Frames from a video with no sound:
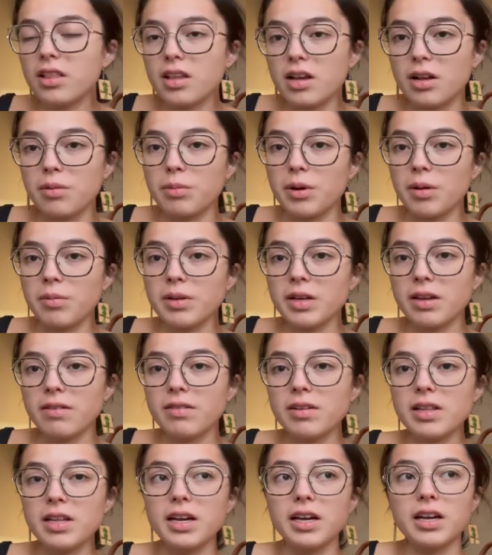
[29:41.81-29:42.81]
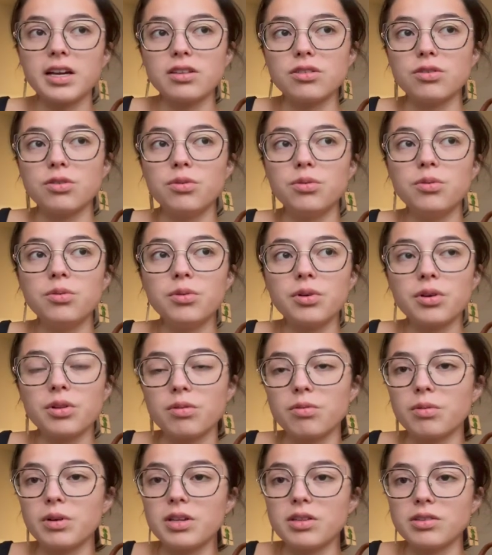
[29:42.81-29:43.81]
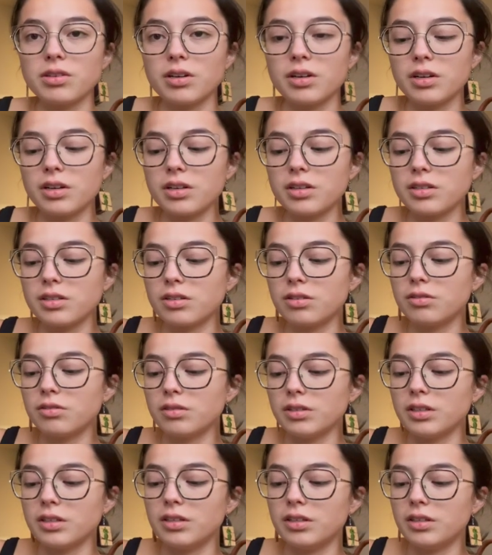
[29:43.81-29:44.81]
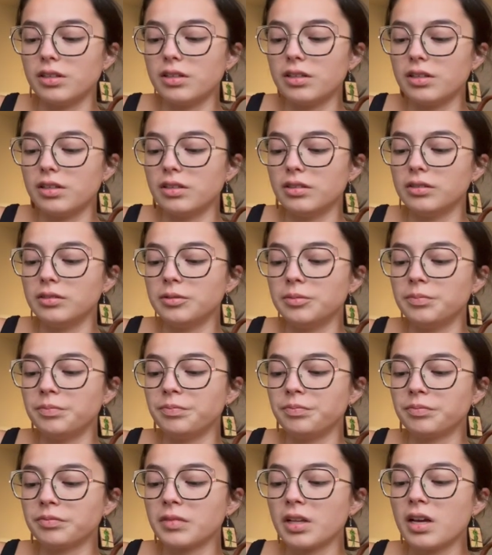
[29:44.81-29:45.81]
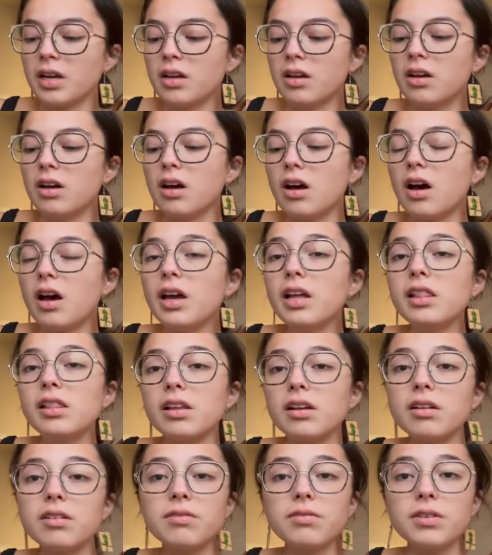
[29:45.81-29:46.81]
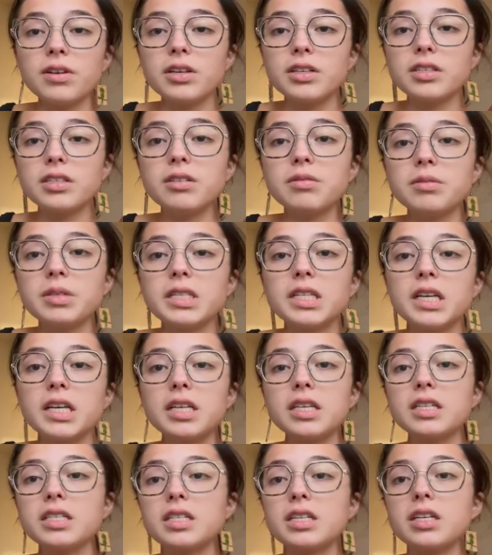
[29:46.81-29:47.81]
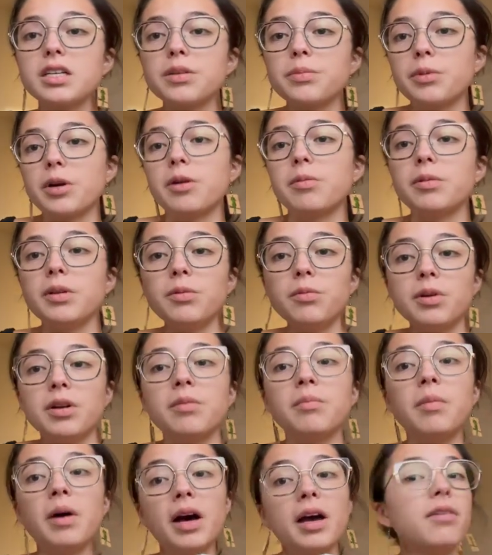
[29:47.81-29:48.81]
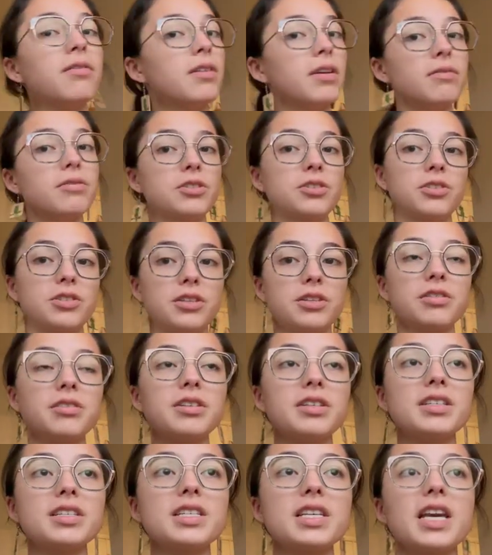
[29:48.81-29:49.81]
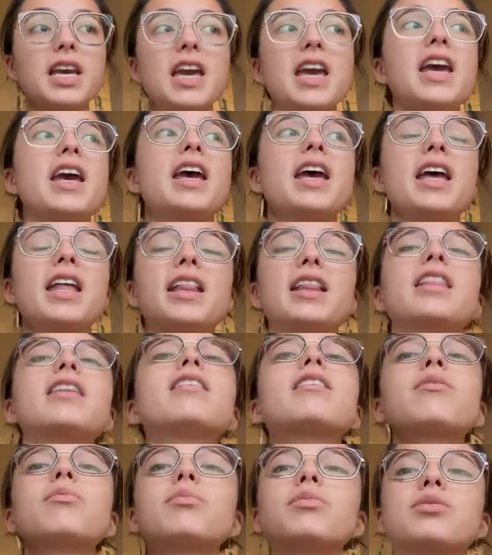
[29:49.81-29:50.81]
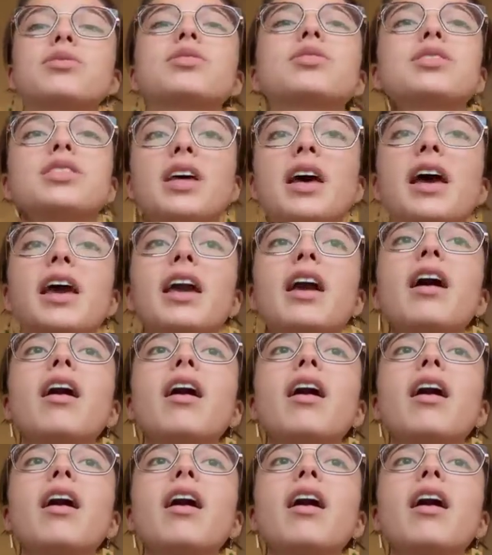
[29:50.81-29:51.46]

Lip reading: I'll probably give it like 2 or 3 stars overall. I love fairy tale retellings. They are probably one of my favorite genres, and this was just like,